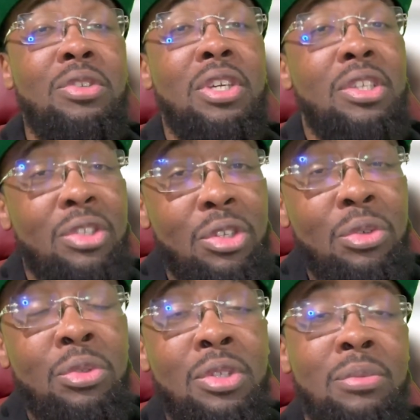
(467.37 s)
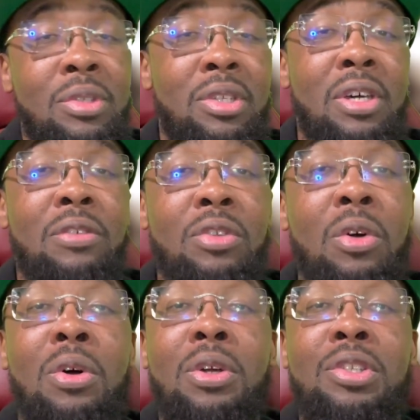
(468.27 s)
excuse themselves
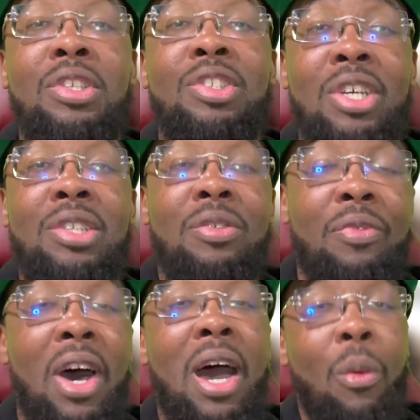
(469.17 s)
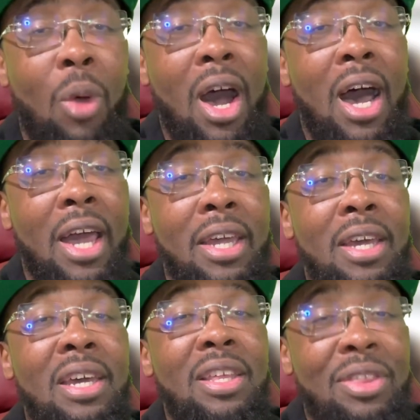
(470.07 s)
or to justify why
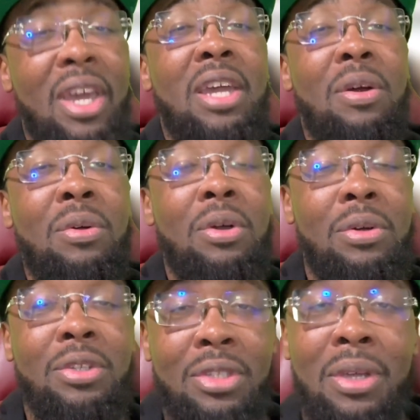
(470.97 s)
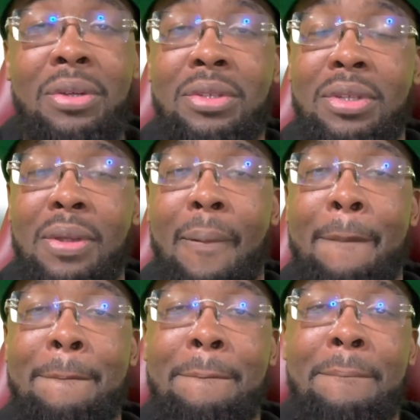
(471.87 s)
they don't go to church.
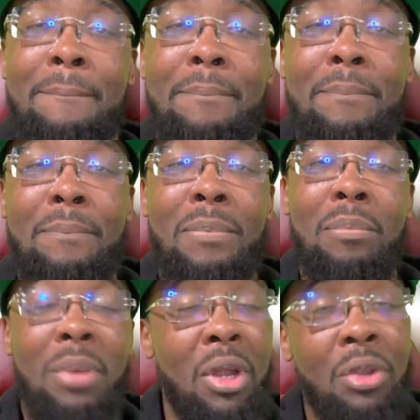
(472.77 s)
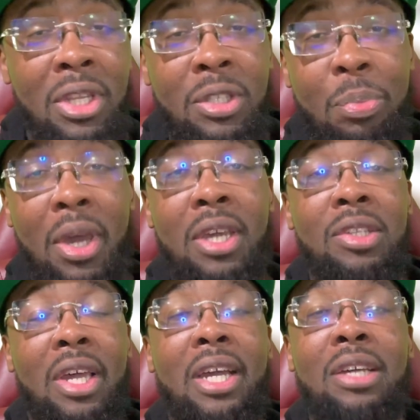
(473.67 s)
But on this page,
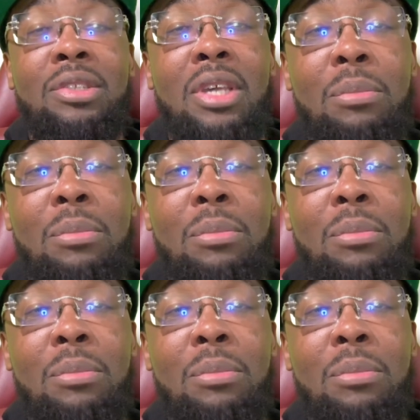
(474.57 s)
like I said